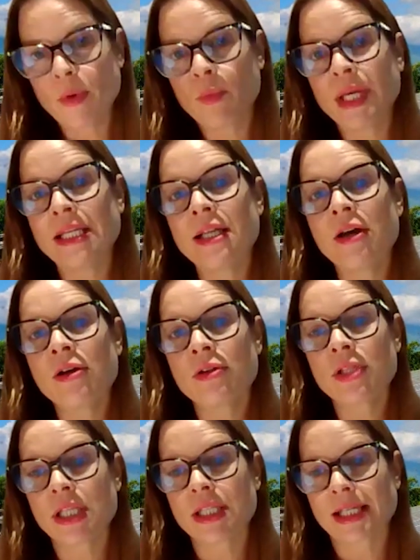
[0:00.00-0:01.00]
We
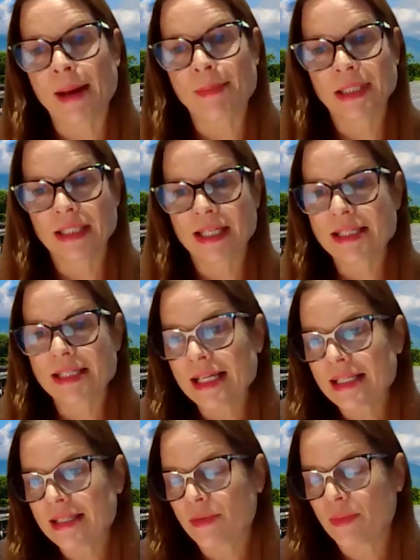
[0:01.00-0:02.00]
know that the capital
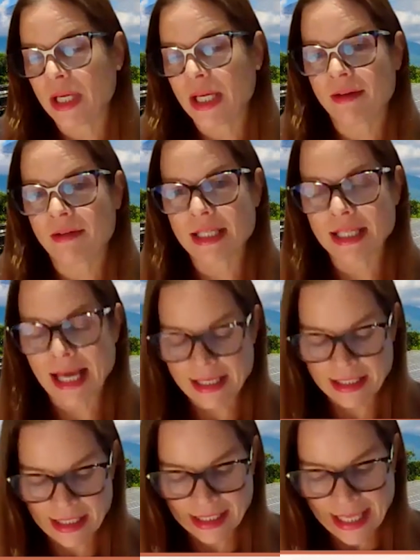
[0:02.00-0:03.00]
exists, we hear it
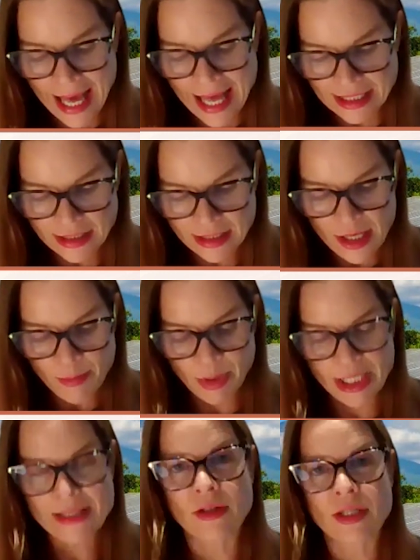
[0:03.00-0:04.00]
again and again,
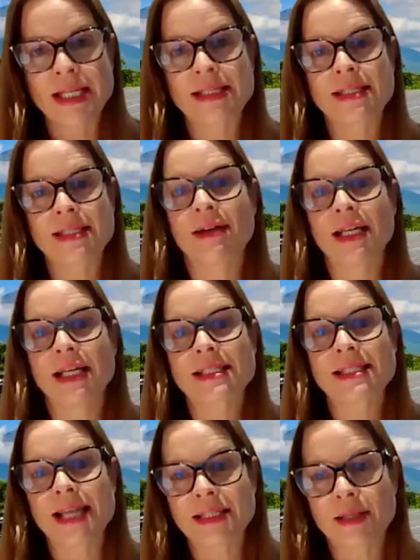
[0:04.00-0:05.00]
but it's not necessarily
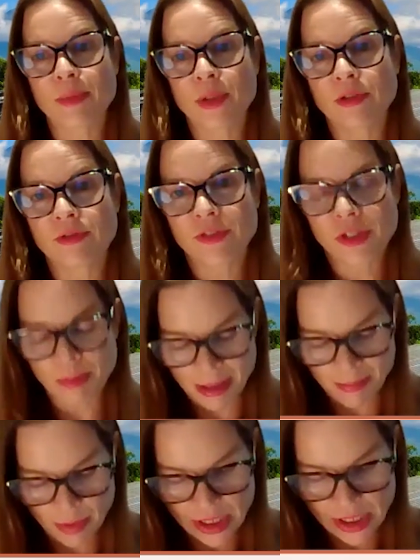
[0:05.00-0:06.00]
accessible for the
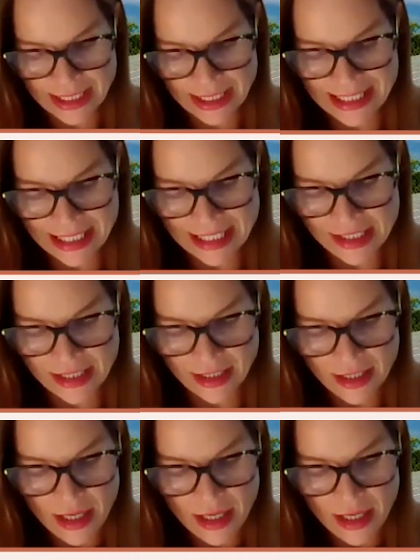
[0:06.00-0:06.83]
people that need it.